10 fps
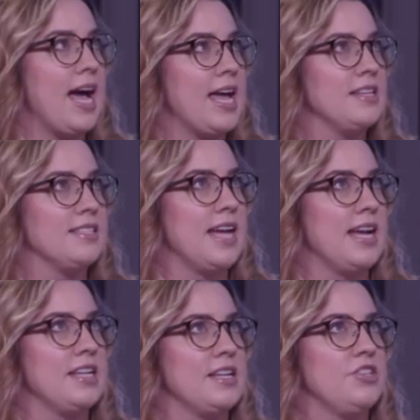
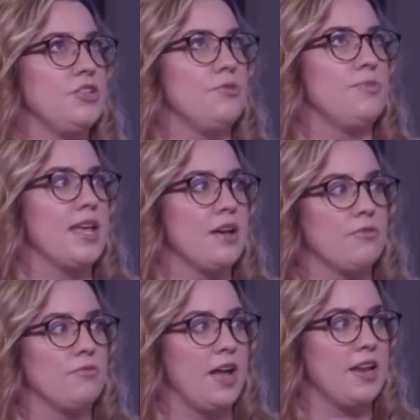decided to make a
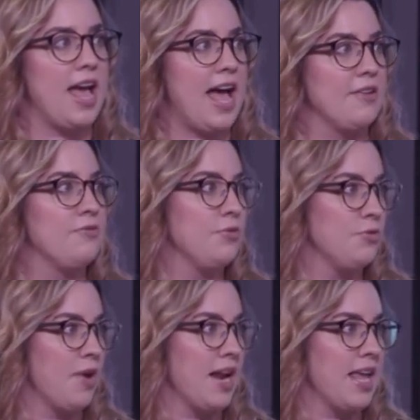run at food
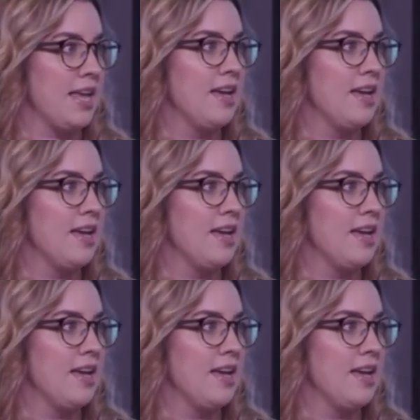writing.